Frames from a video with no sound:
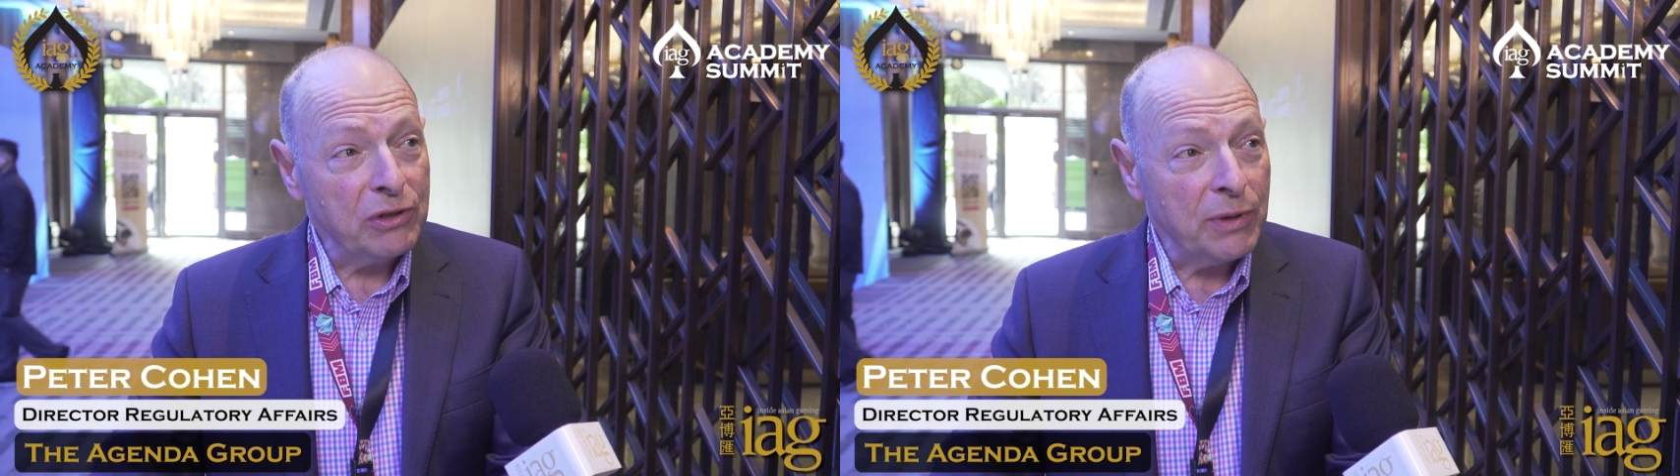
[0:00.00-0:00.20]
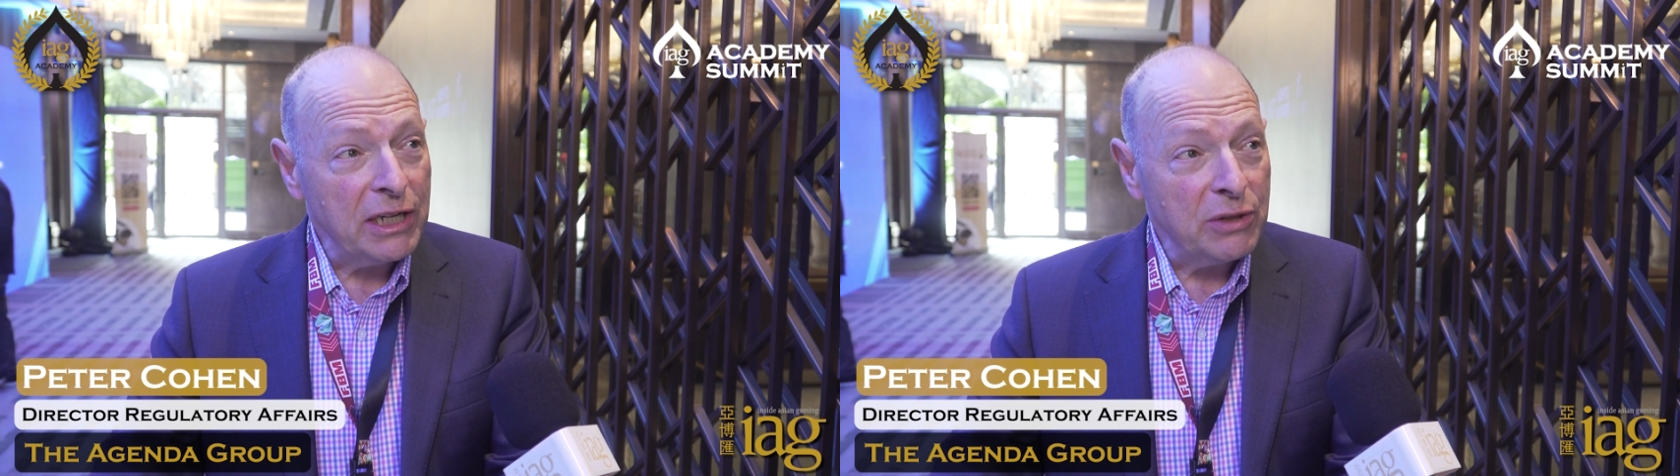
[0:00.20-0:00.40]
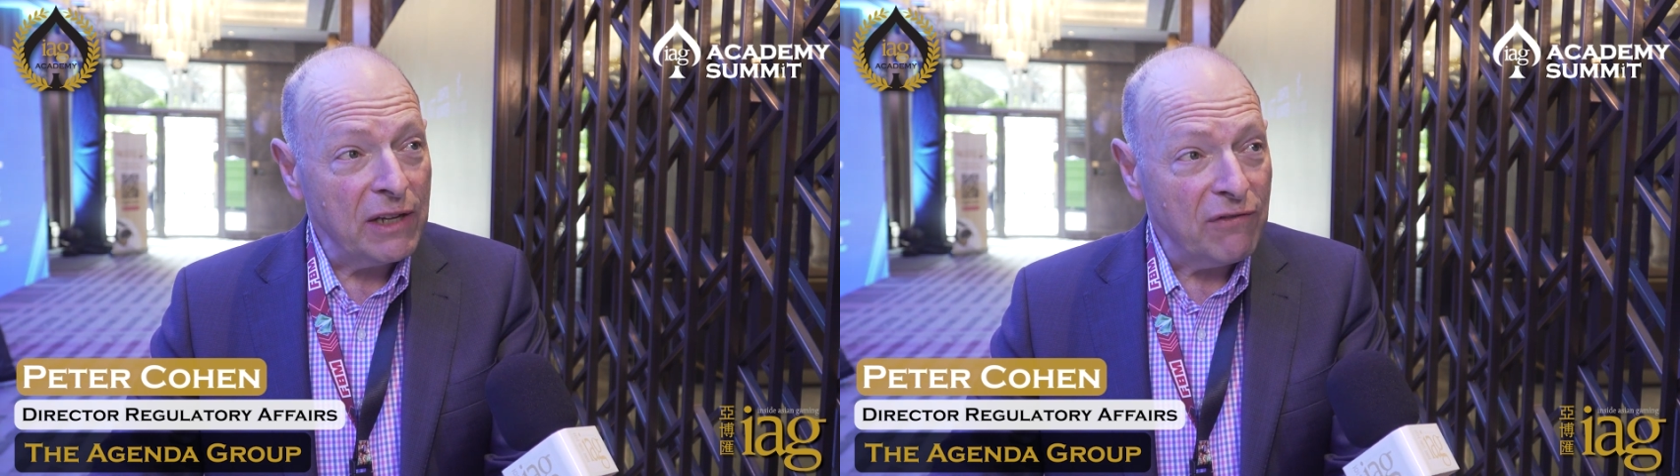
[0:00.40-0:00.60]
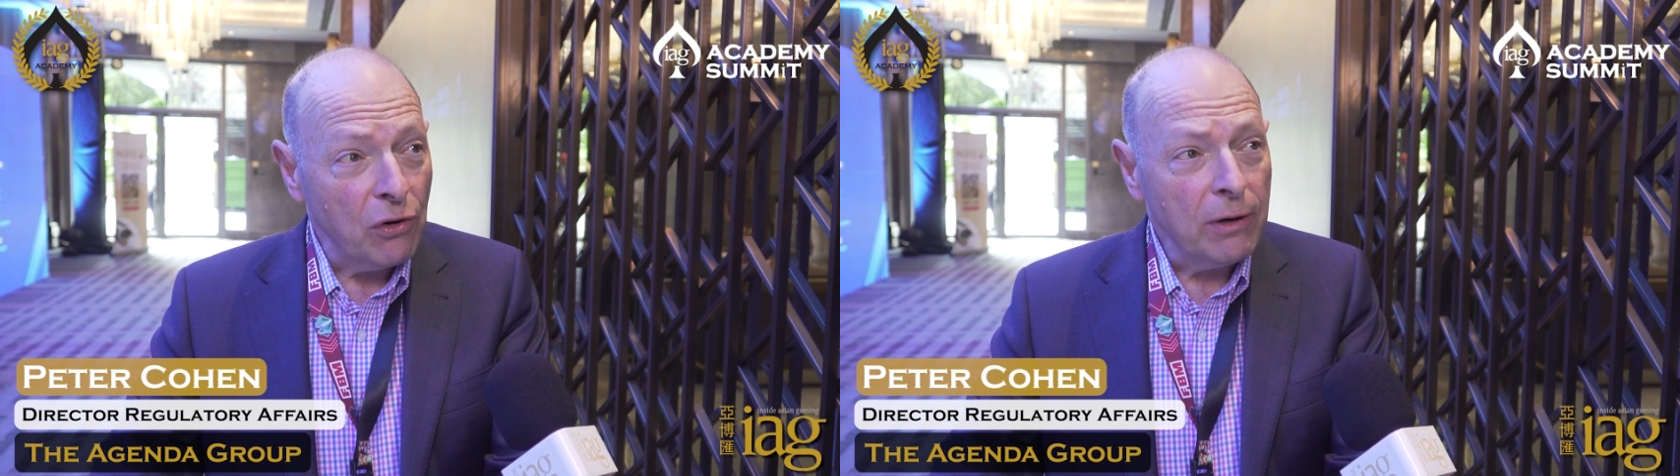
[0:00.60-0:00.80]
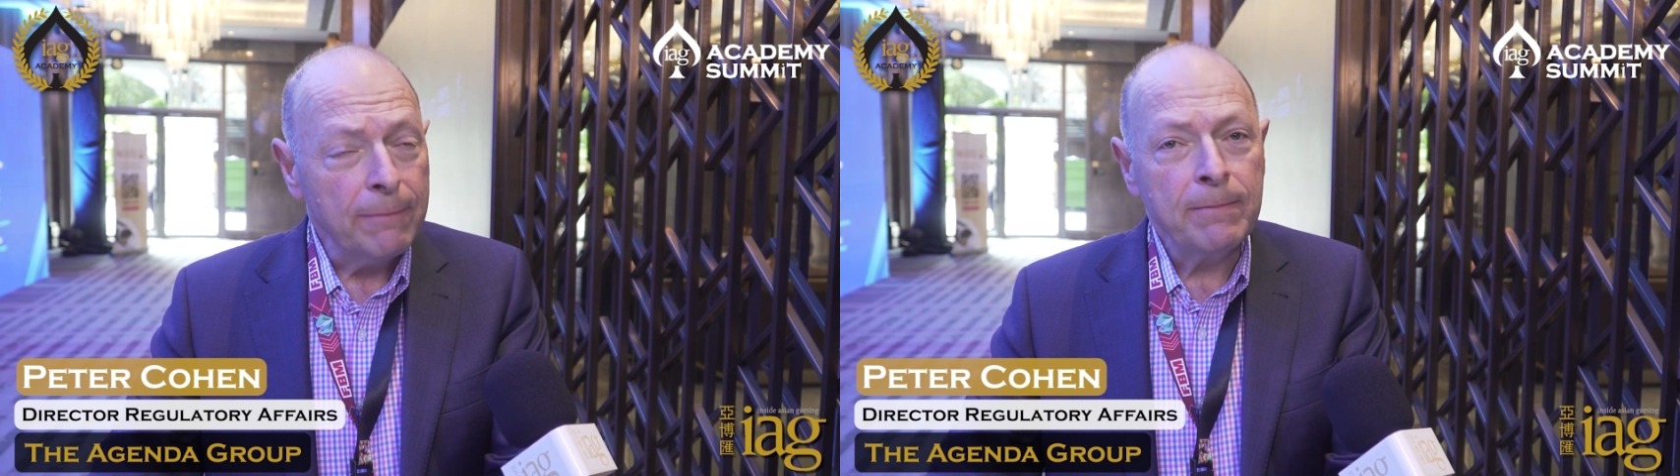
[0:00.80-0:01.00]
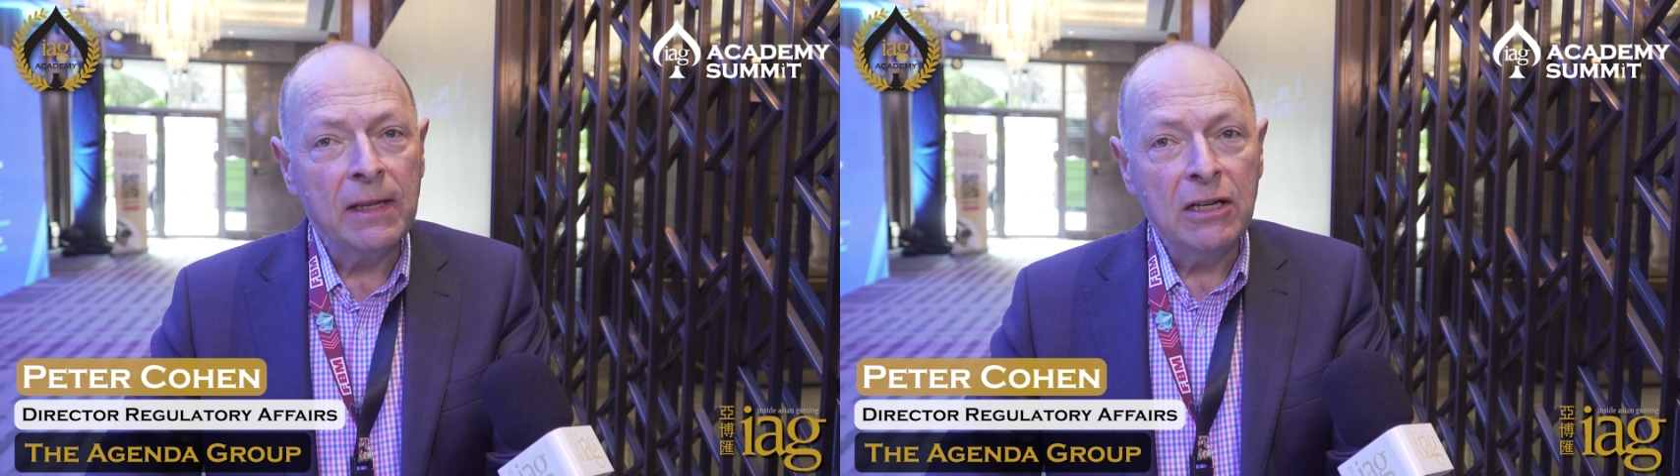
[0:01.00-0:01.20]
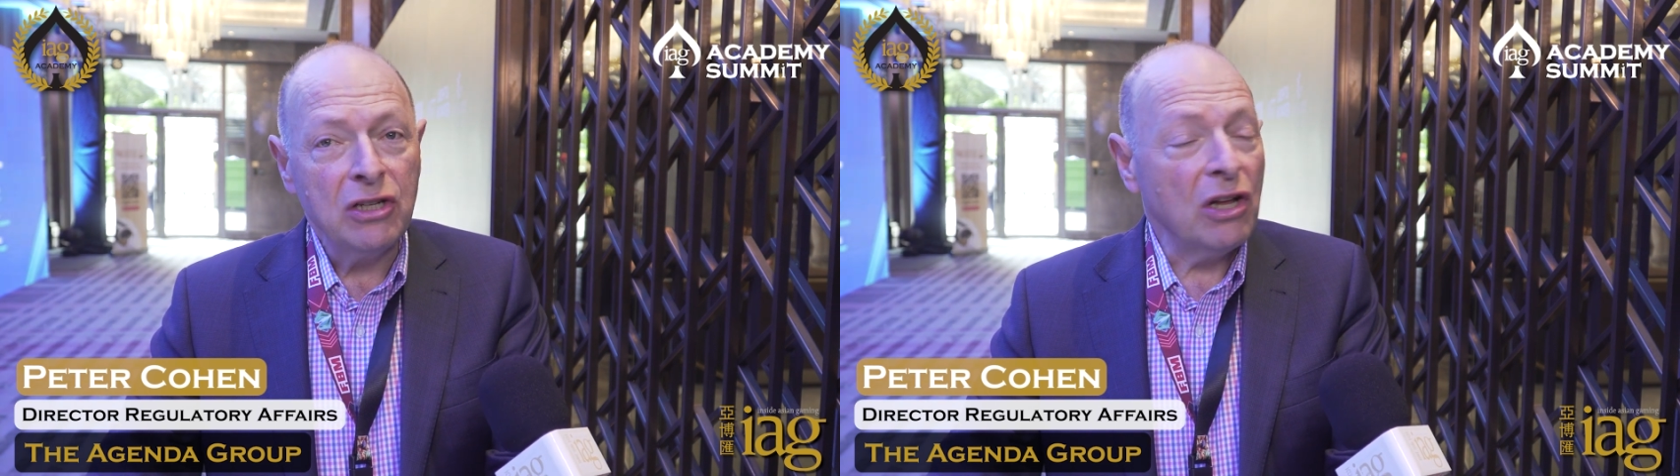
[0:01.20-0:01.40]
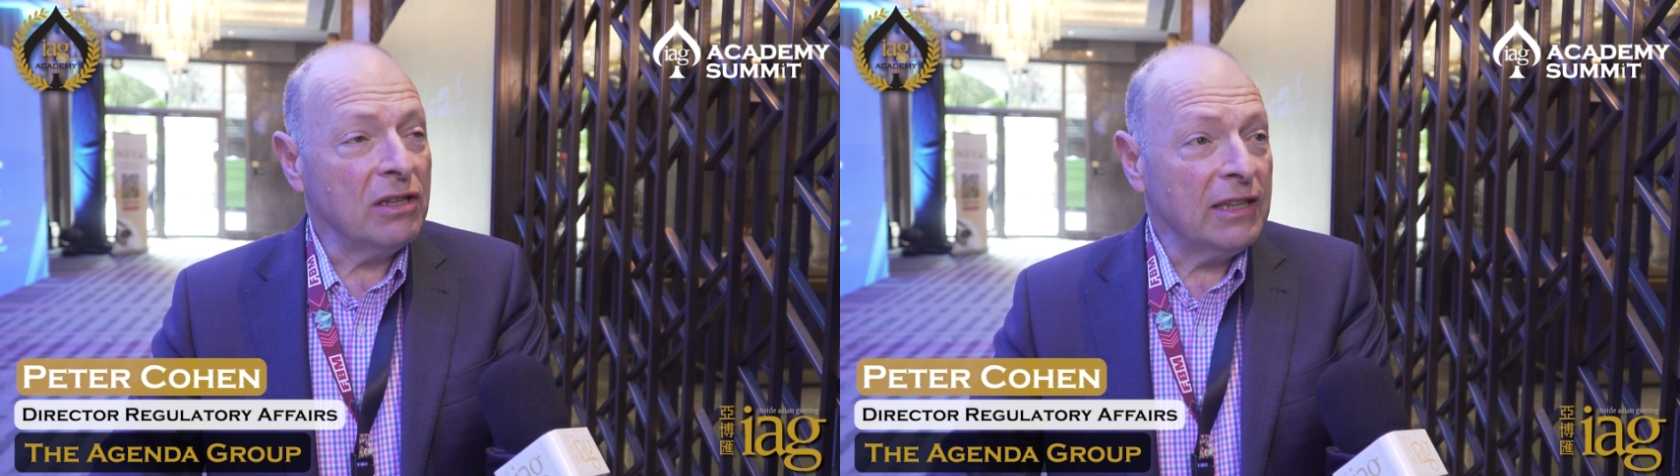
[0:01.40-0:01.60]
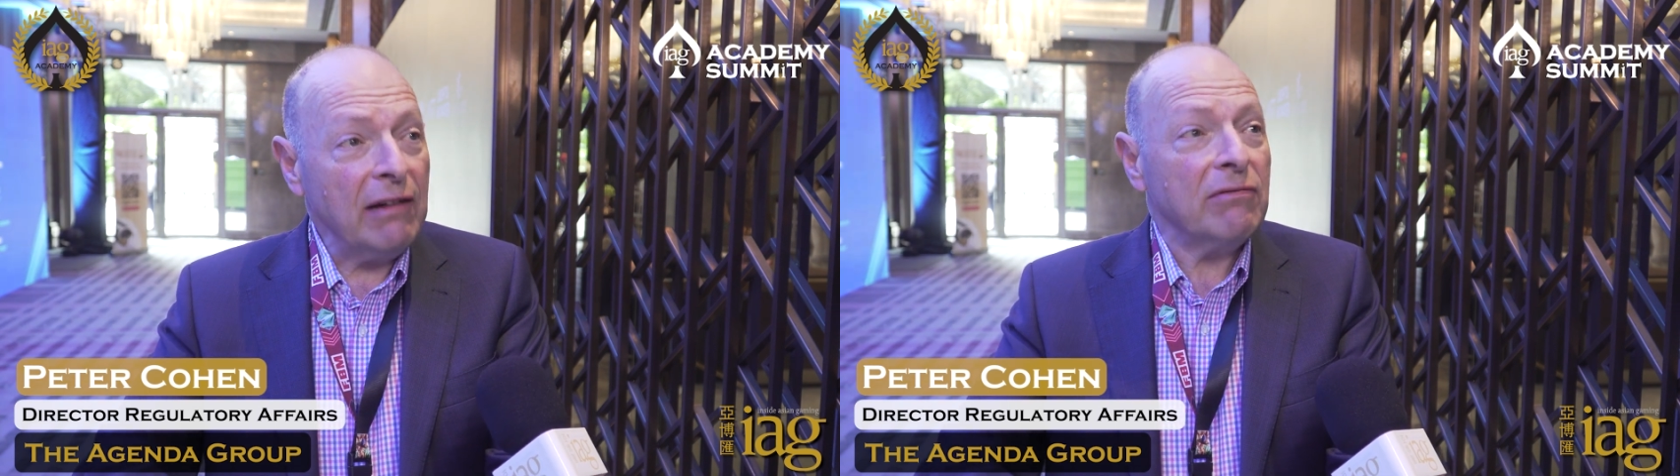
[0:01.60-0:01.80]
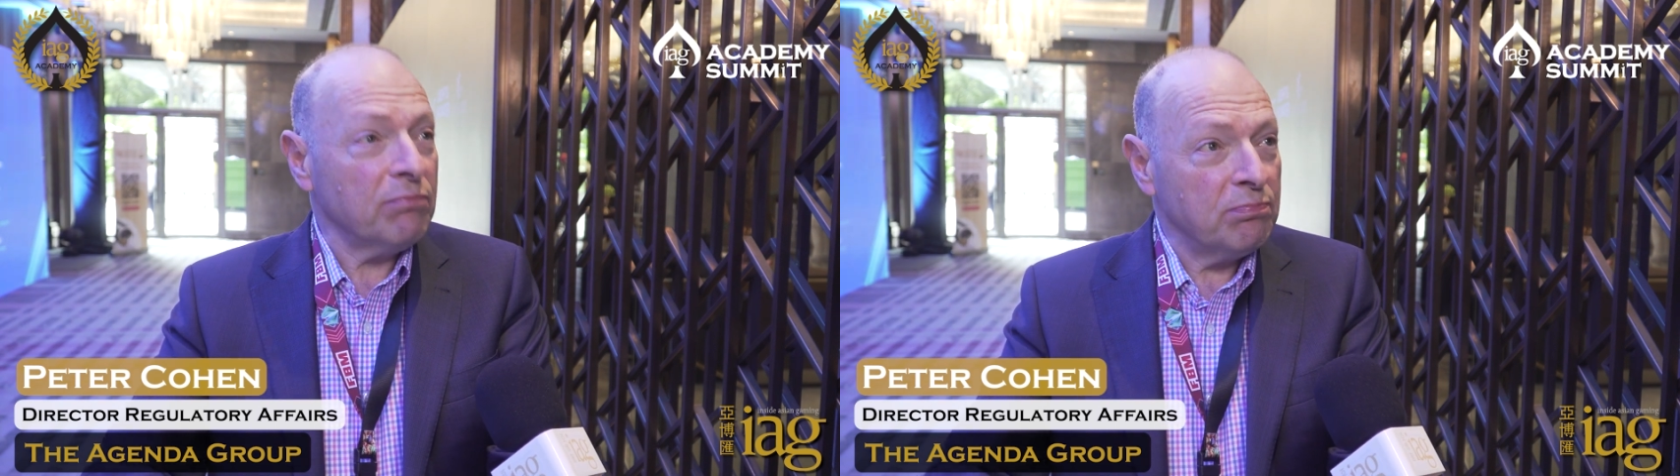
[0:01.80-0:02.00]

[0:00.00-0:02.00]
2024. So that